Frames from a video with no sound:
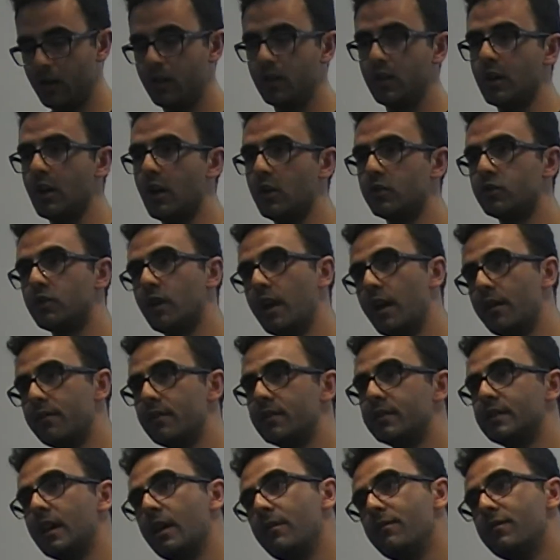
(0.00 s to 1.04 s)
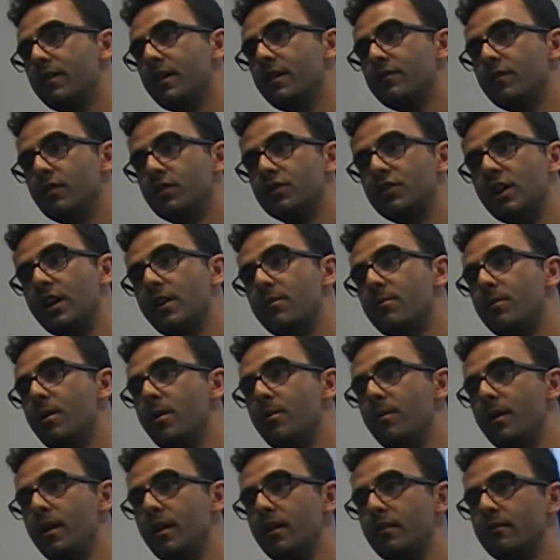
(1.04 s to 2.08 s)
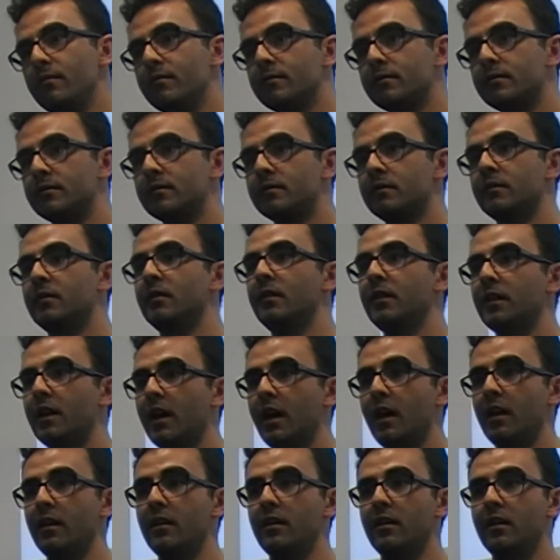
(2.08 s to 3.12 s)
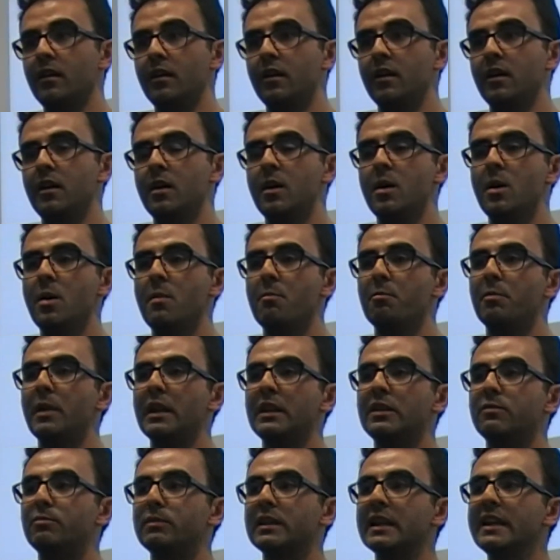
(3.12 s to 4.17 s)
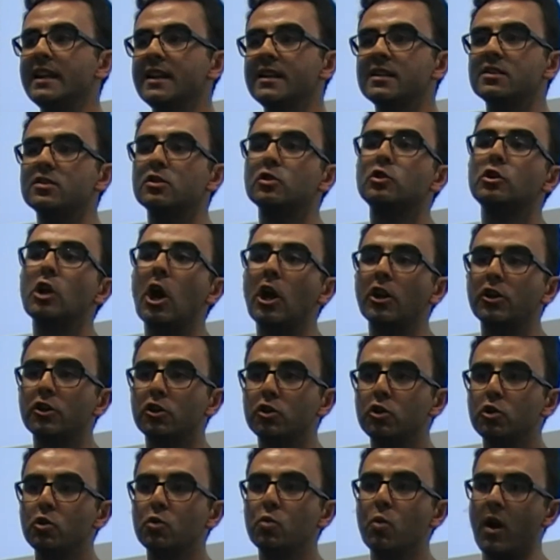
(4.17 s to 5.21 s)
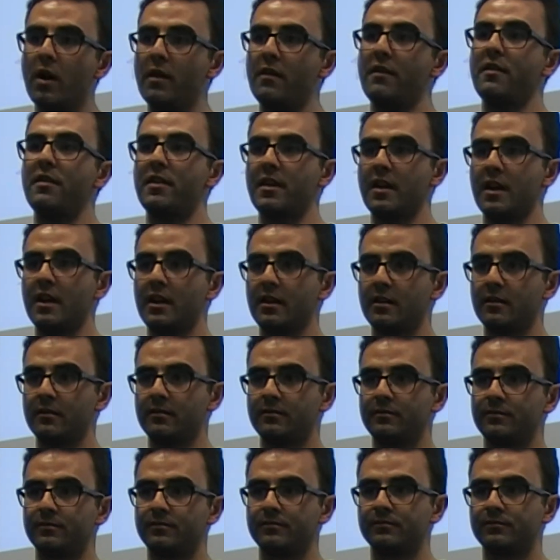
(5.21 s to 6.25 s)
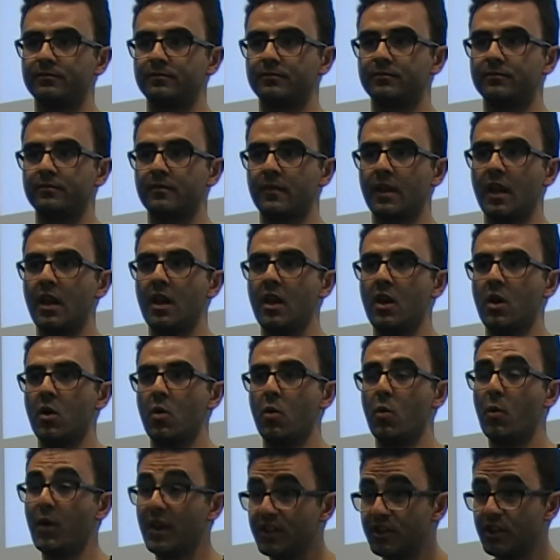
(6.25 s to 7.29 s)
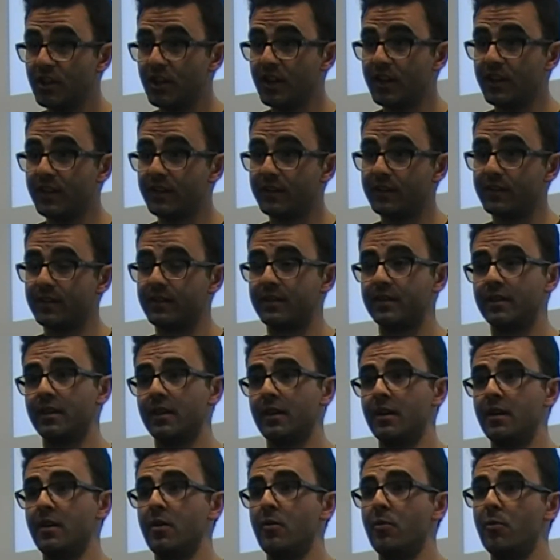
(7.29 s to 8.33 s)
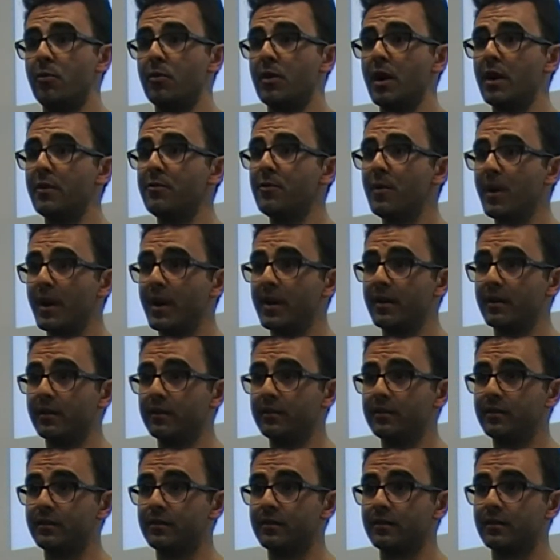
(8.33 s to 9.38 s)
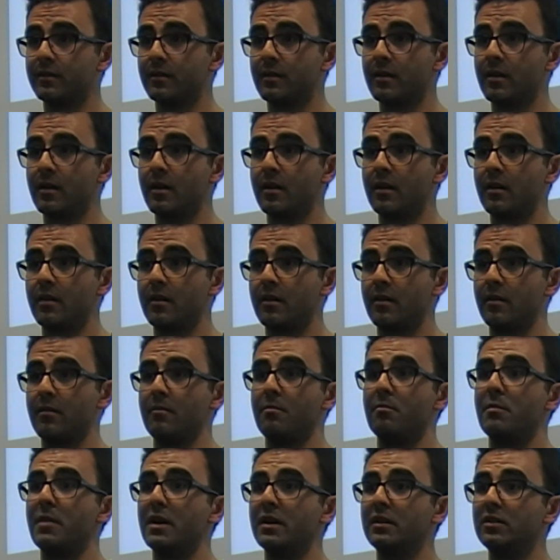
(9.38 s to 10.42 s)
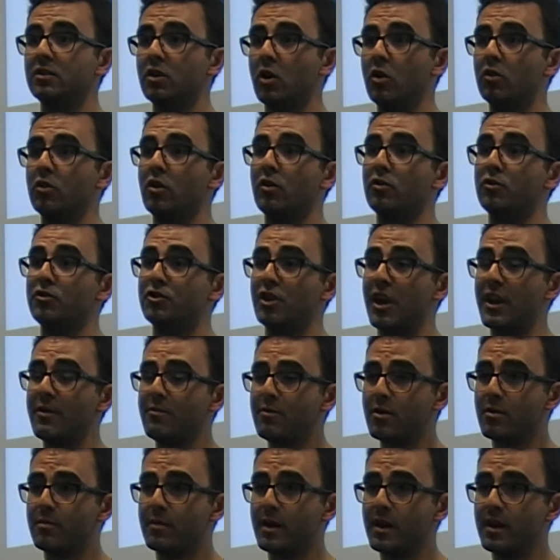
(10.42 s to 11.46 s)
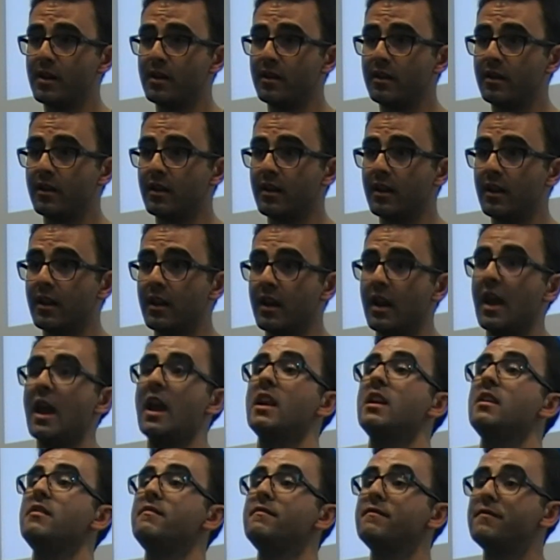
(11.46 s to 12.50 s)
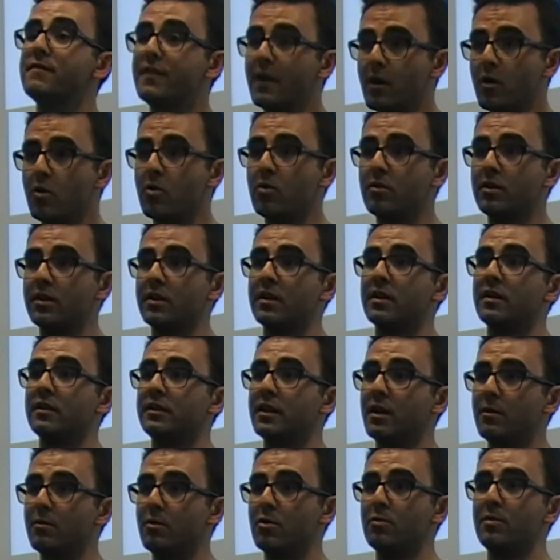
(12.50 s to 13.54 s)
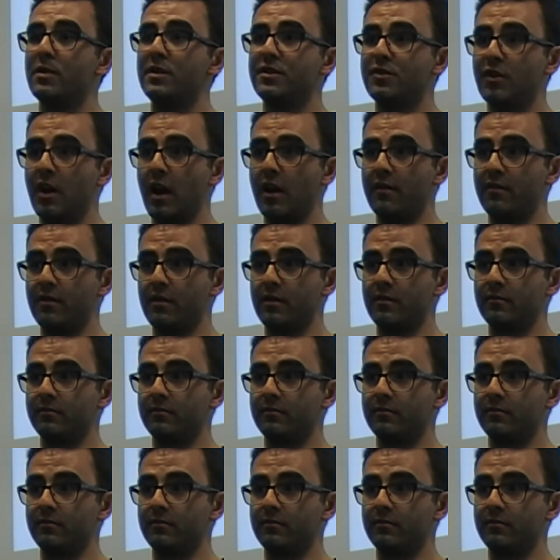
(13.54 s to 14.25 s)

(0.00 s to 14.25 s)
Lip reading: You also have the same thing for JRuby, okay? But please do not do one thing, which is run Rails, build code on JRuby, and invoke the Ruby driver.